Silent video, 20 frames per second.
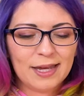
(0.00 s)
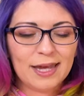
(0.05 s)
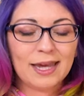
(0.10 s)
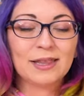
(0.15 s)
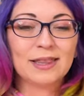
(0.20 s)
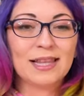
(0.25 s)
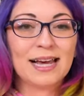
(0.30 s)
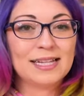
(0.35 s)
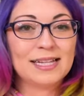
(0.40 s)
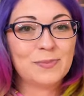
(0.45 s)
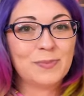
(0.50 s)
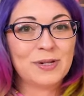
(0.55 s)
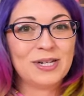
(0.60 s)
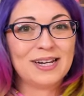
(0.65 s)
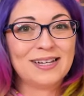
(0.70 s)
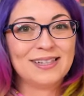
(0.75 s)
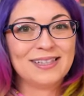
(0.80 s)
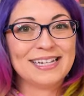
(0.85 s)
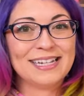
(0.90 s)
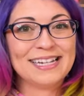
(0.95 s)
And last but
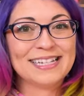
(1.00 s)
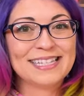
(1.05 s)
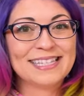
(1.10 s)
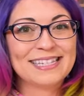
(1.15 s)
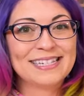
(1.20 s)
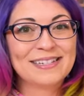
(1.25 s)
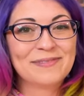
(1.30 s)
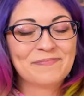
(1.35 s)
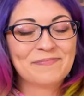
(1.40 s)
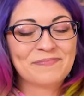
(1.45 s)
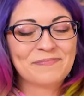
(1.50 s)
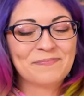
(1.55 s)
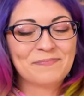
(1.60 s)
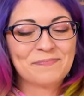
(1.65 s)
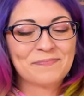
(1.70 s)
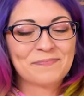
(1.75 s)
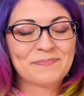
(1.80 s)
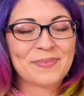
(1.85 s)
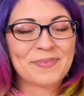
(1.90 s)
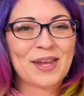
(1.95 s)
not least,
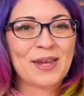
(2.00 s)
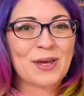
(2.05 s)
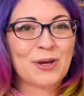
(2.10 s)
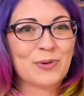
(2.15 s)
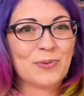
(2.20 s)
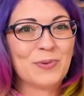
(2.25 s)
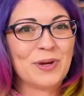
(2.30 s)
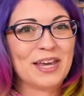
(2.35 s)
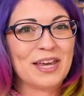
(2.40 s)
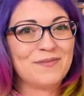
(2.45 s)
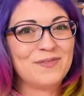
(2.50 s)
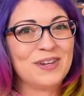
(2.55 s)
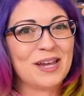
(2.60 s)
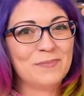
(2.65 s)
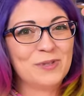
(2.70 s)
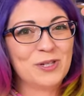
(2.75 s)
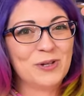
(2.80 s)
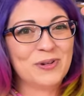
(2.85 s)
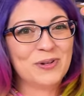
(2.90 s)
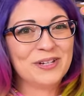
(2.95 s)
we have
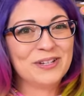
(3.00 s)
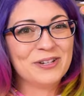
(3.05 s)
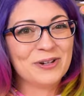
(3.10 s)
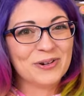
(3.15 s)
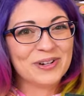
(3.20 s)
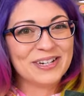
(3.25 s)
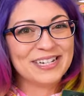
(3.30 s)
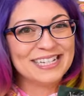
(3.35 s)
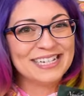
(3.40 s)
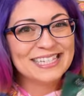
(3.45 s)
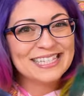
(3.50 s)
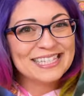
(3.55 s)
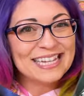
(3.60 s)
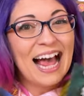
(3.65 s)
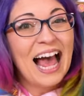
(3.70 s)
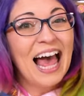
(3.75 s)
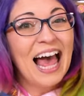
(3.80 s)
Neptune and Uranus.